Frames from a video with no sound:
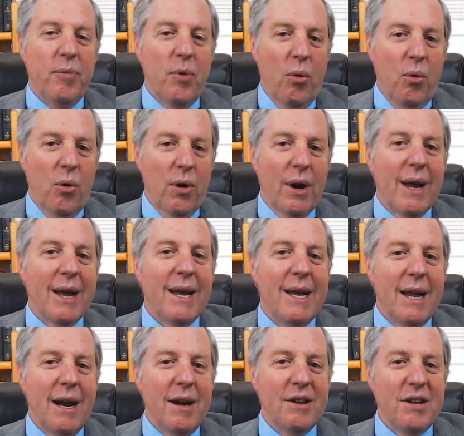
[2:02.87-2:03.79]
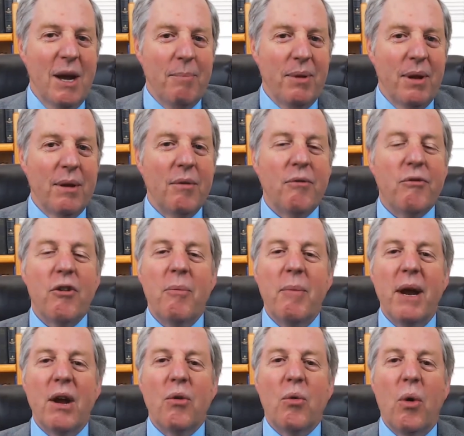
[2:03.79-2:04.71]
or get a template from
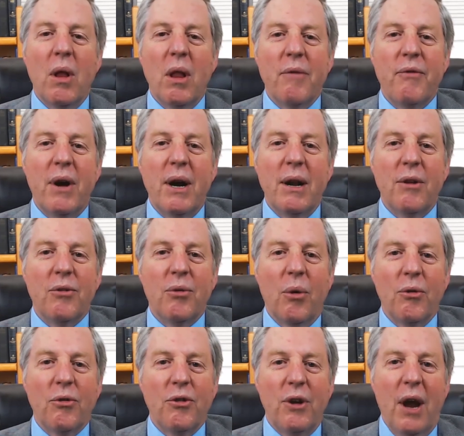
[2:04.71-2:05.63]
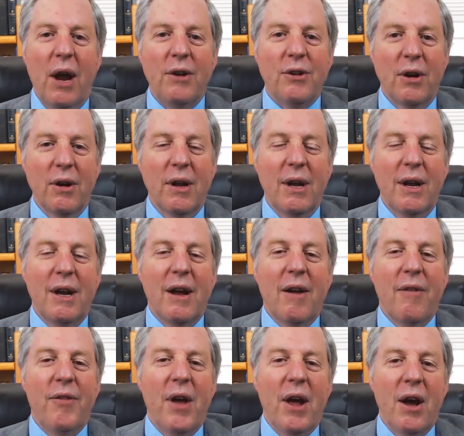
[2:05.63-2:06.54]
a qualified association
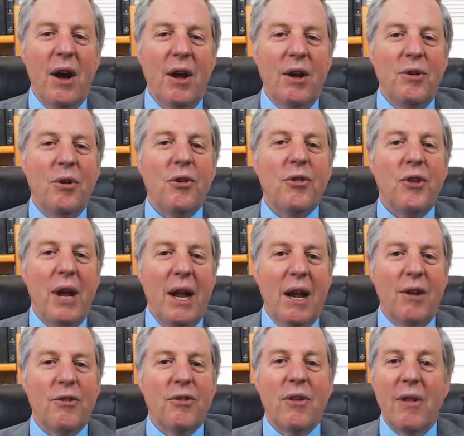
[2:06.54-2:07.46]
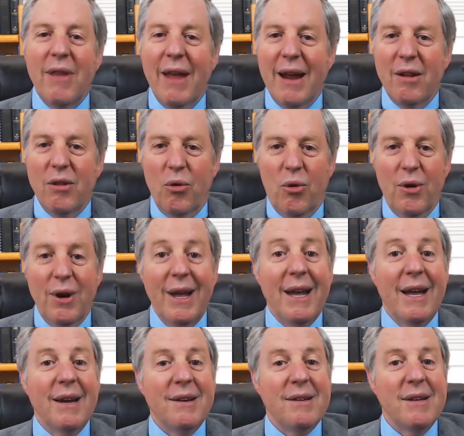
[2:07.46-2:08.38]
that understands the landlord
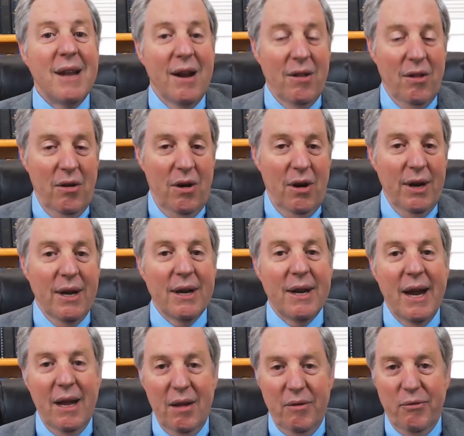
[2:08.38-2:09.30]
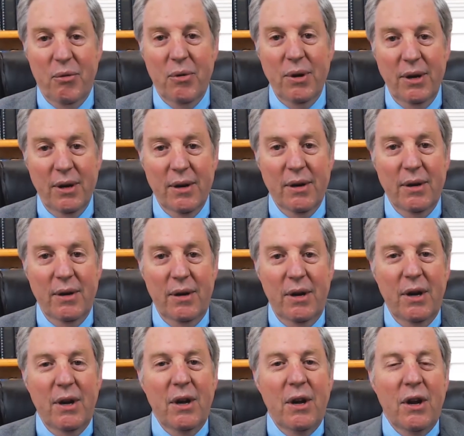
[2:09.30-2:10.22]
and tenant law in California.
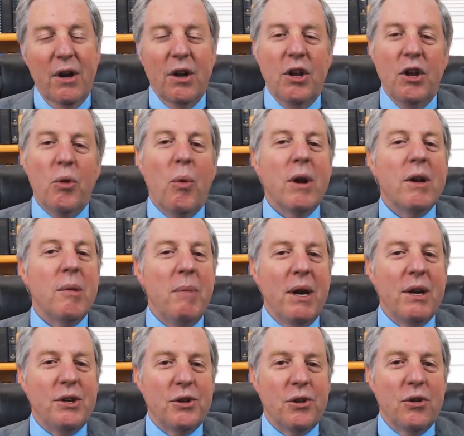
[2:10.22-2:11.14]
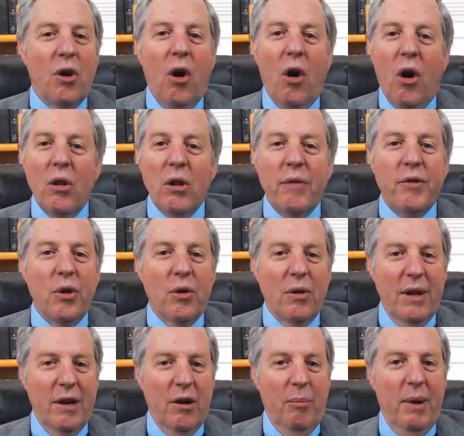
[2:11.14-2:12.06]
You want to make sure all of your
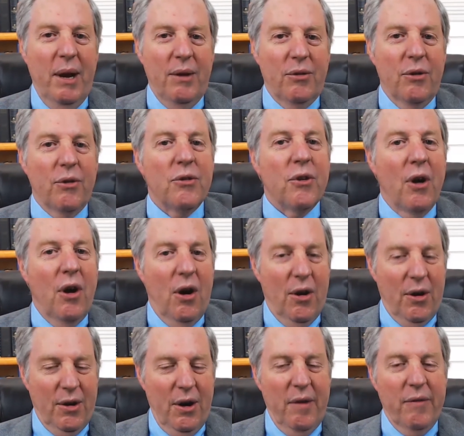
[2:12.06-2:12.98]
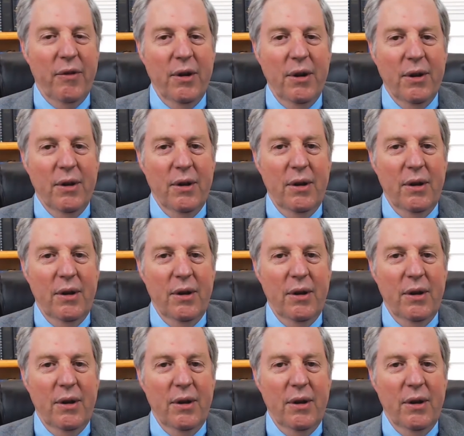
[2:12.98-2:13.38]
legal bases are covered.